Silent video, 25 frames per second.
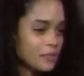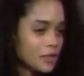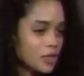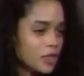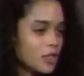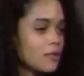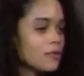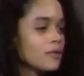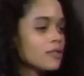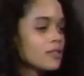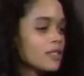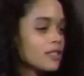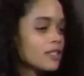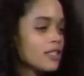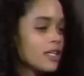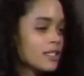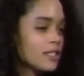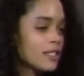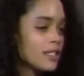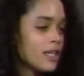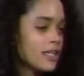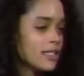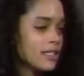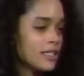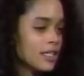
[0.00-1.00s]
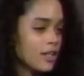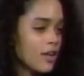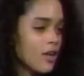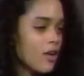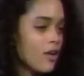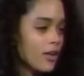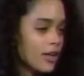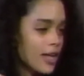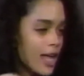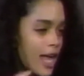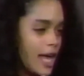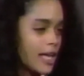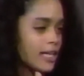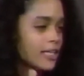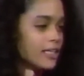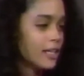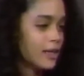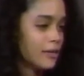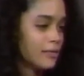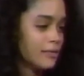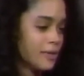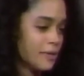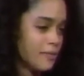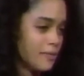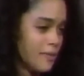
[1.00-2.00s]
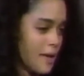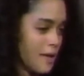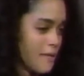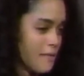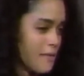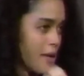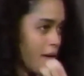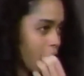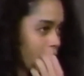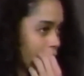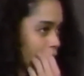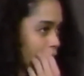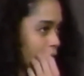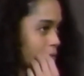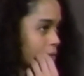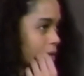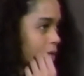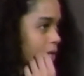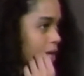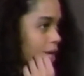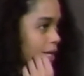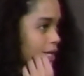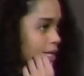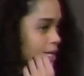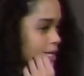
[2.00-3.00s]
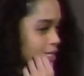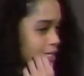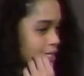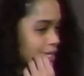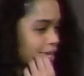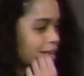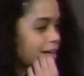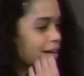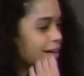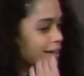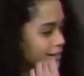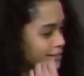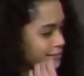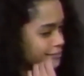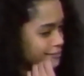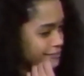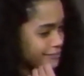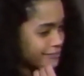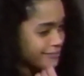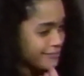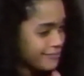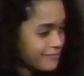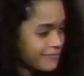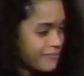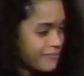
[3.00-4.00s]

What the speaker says: Someone suggested I stick a whole cantaloupe in my mouth. It'd be a lot easier.